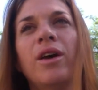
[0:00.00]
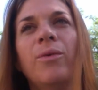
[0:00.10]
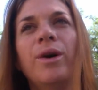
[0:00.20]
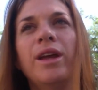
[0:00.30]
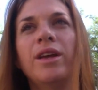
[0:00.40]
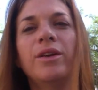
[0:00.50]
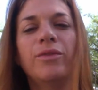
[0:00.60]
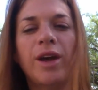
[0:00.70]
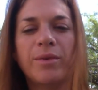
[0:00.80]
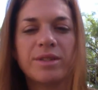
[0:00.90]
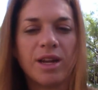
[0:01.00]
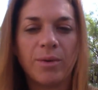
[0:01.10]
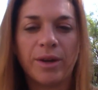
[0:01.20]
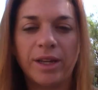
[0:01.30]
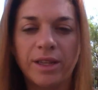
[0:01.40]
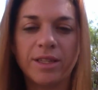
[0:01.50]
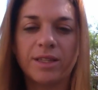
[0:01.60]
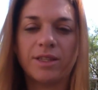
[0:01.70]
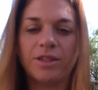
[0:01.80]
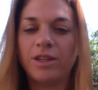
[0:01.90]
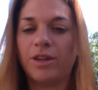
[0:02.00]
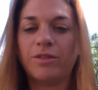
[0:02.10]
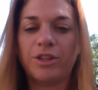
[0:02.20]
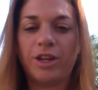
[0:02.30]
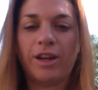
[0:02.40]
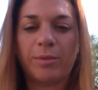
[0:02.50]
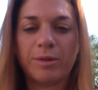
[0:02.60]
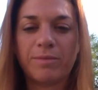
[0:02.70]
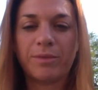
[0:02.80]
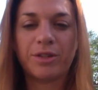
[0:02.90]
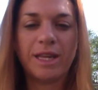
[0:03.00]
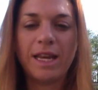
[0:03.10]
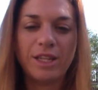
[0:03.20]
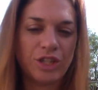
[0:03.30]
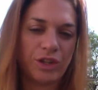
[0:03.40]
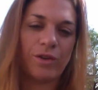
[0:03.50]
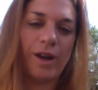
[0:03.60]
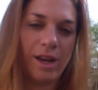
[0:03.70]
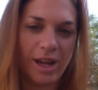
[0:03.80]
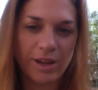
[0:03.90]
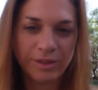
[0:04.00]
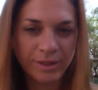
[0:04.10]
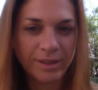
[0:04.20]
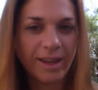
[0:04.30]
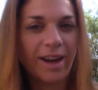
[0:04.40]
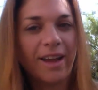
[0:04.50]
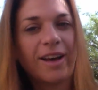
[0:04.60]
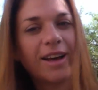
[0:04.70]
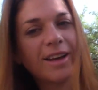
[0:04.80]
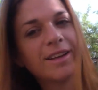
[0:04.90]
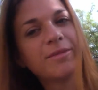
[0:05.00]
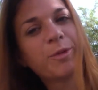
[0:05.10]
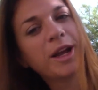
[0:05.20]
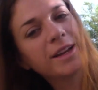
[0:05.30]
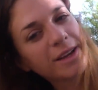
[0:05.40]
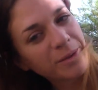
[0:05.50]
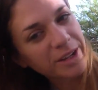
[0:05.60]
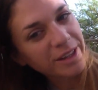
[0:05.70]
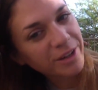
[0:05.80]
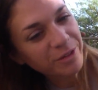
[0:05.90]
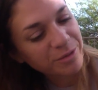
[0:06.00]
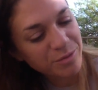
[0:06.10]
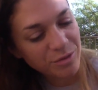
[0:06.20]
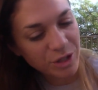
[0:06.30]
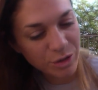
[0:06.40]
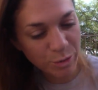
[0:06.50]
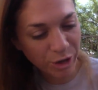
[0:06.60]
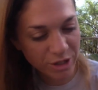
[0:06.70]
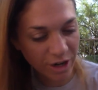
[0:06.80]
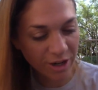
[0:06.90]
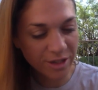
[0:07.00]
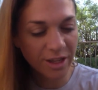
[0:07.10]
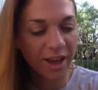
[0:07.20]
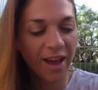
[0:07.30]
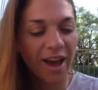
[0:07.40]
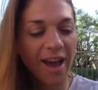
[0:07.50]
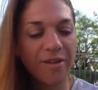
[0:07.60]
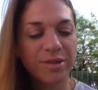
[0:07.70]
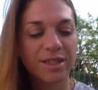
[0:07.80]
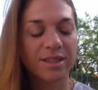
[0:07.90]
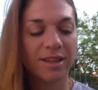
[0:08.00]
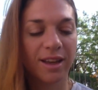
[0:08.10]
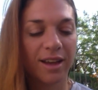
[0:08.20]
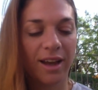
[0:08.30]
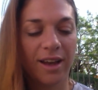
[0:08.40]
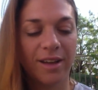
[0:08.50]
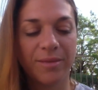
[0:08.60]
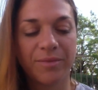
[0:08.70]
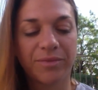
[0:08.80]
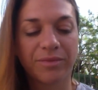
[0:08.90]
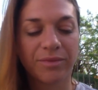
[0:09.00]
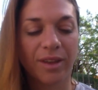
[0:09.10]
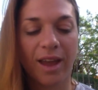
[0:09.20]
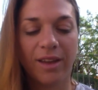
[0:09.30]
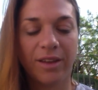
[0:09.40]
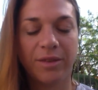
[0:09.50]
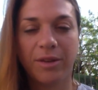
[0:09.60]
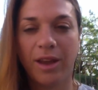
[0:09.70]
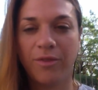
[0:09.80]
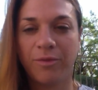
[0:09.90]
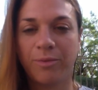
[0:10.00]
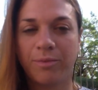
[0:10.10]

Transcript: what if I was not wearing this, generic Mercedes shirt right now that I got branding one of their new sports cars. I could have